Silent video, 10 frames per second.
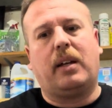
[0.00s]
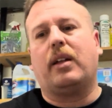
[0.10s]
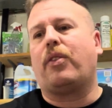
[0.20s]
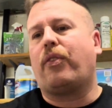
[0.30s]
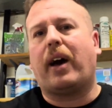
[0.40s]

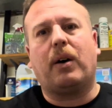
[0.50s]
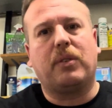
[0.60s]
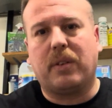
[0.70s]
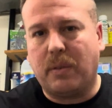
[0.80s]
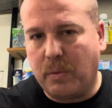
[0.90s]

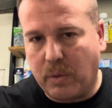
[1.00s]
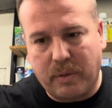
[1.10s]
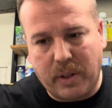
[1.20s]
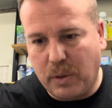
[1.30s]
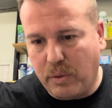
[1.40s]
1,000
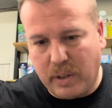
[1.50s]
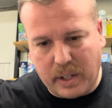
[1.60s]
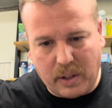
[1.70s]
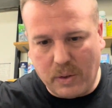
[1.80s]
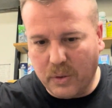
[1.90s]
review
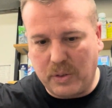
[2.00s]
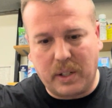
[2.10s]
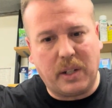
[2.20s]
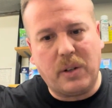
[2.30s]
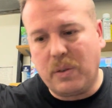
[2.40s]
videos
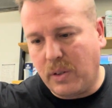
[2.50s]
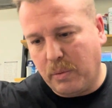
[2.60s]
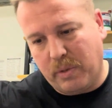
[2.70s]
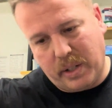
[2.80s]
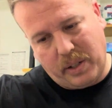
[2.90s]
and
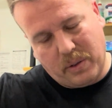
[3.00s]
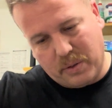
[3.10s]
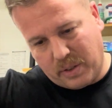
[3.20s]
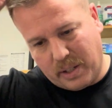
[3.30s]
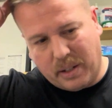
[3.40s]
YouTube
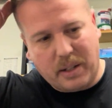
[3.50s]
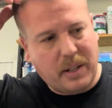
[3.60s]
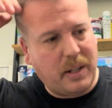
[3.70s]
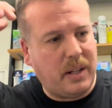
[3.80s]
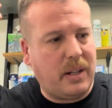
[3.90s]
videos, and
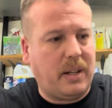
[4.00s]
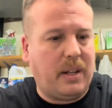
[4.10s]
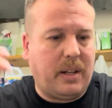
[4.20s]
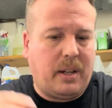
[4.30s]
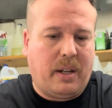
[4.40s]

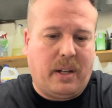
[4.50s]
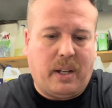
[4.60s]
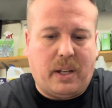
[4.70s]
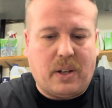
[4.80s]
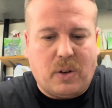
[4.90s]

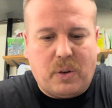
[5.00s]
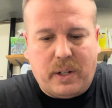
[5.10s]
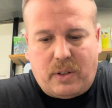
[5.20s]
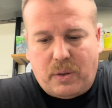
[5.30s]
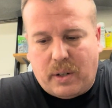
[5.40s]
you go
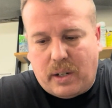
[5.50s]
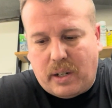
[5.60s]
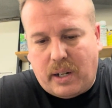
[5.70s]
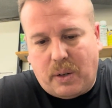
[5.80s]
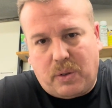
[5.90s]
into a
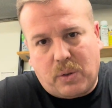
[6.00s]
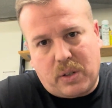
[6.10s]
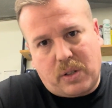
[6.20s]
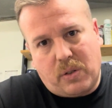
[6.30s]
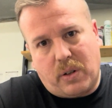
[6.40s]
outdoor
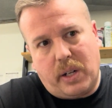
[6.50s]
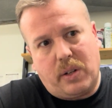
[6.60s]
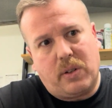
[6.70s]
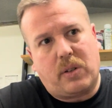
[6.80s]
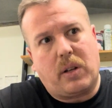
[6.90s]
store and
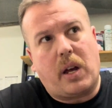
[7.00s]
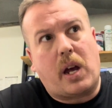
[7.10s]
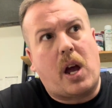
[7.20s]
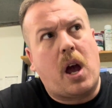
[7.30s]
you're just like,